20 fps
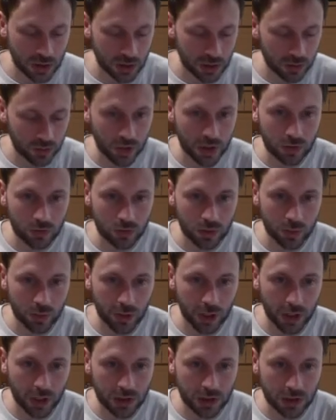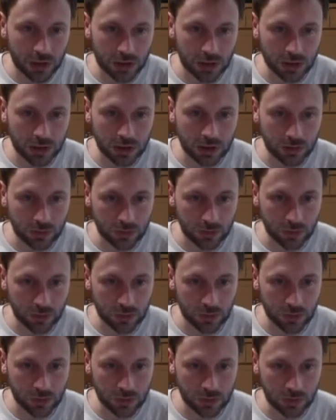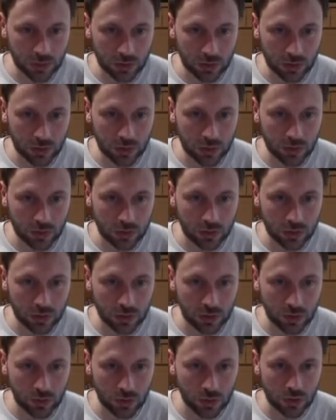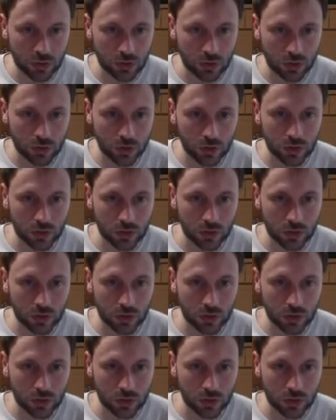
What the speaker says: when we paint and we do